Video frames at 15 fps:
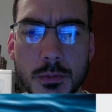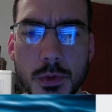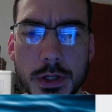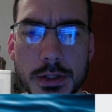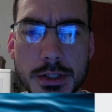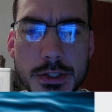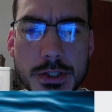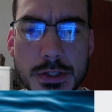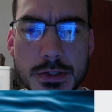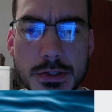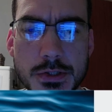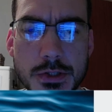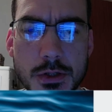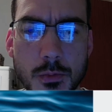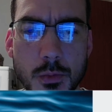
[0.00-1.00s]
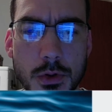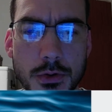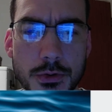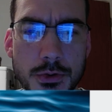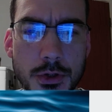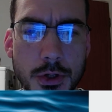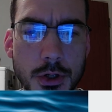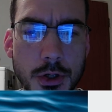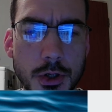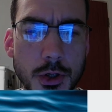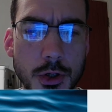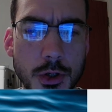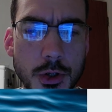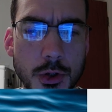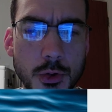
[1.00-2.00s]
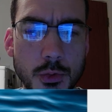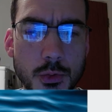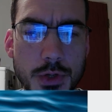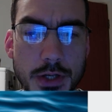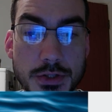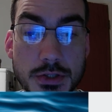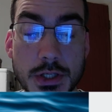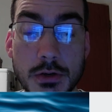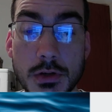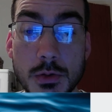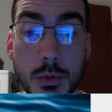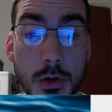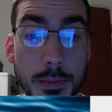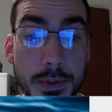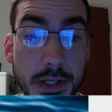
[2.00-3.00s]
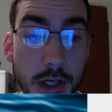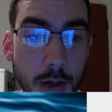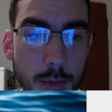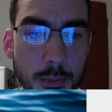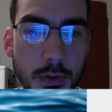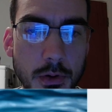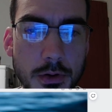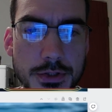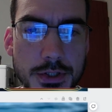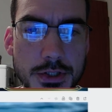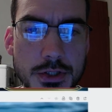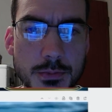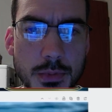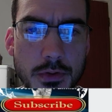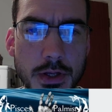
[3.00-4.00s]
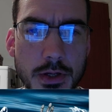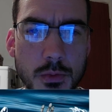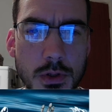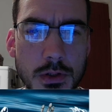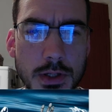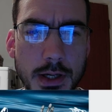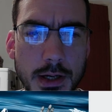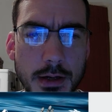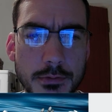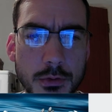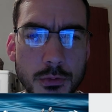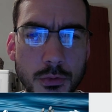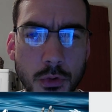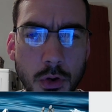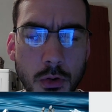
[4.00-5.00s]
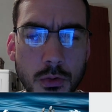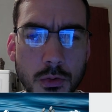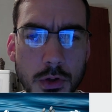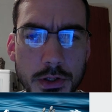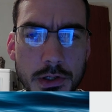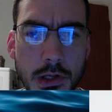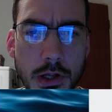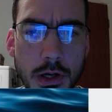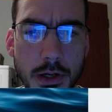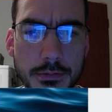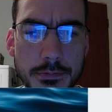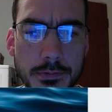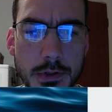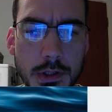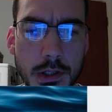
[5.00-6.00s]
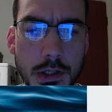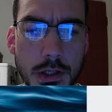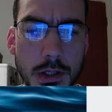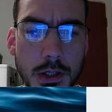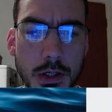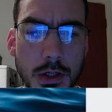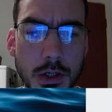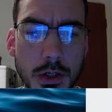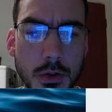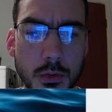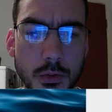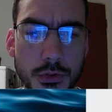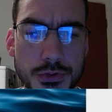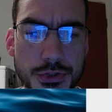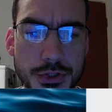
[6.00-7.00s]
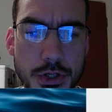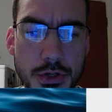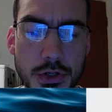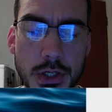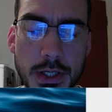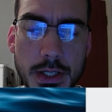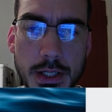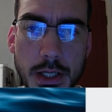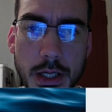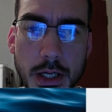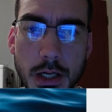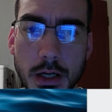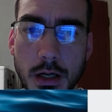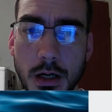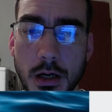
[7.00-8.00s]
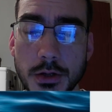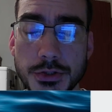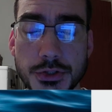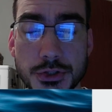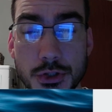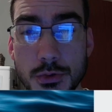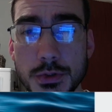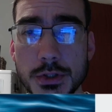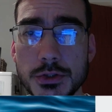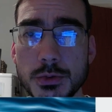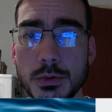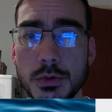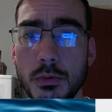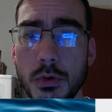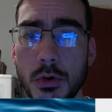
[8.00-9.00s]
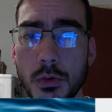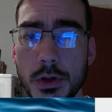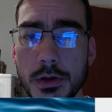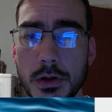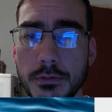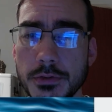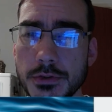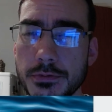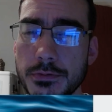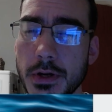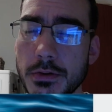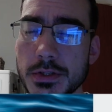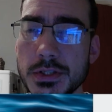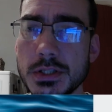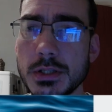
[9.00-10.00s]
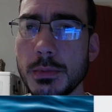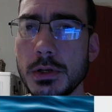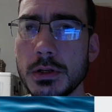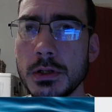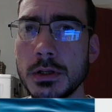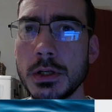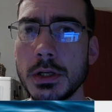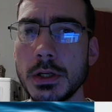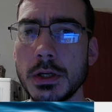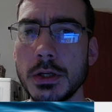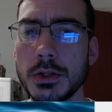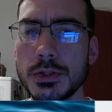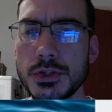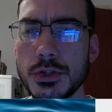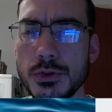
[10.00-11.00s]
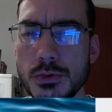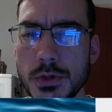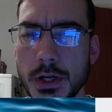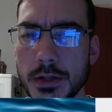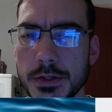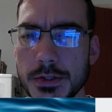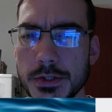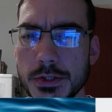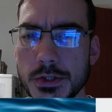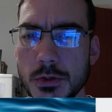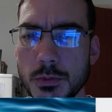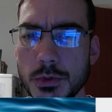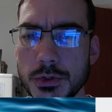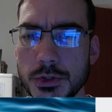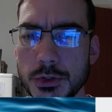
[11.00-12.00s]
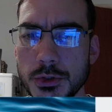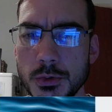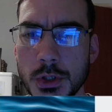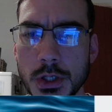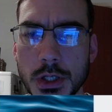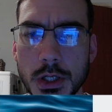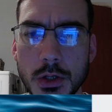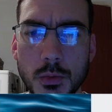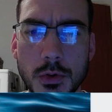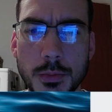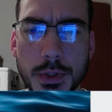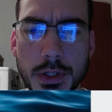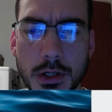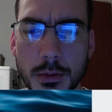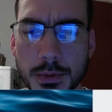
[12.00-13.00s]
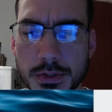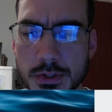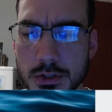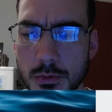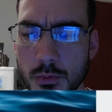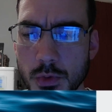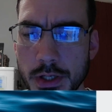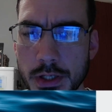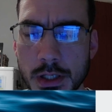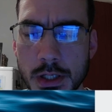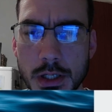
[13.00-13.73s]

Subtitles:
way. This isn't someone who necessarily will become a politician, but they will have a role in life, or certainly are suited to a role in life that's very similar to that. This is someone who will become in some way